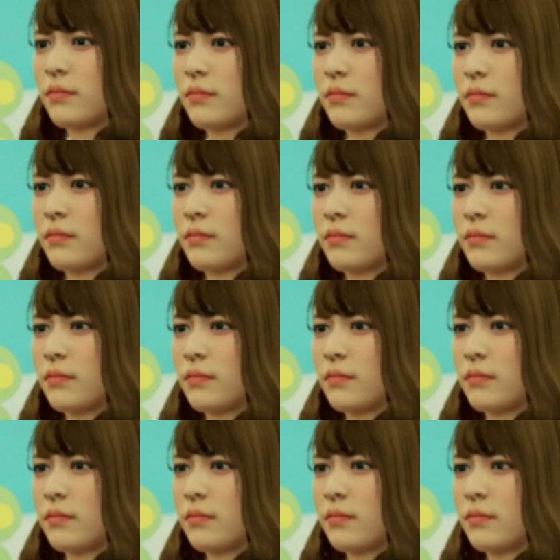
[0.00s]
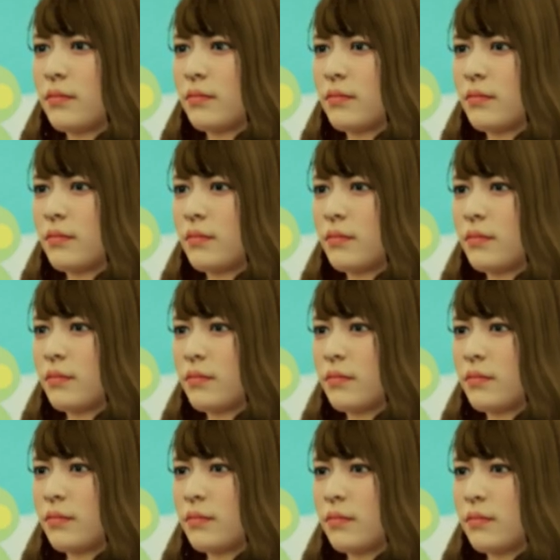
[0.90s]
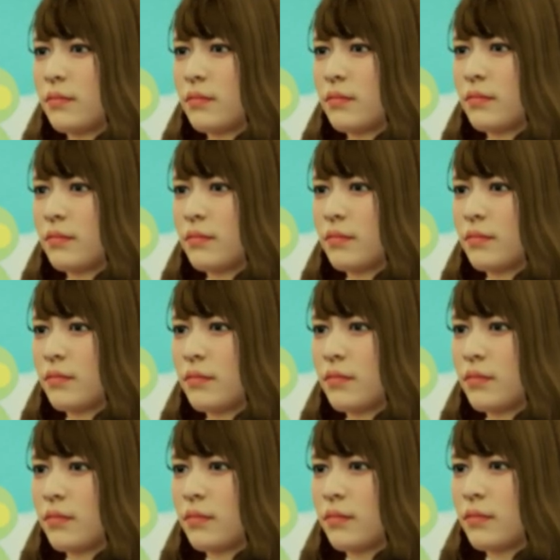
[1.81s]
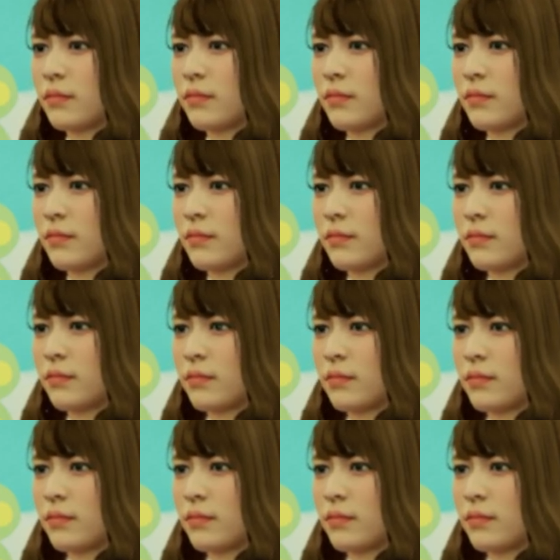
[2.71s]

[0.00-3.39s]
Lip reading: This person isn't speaking.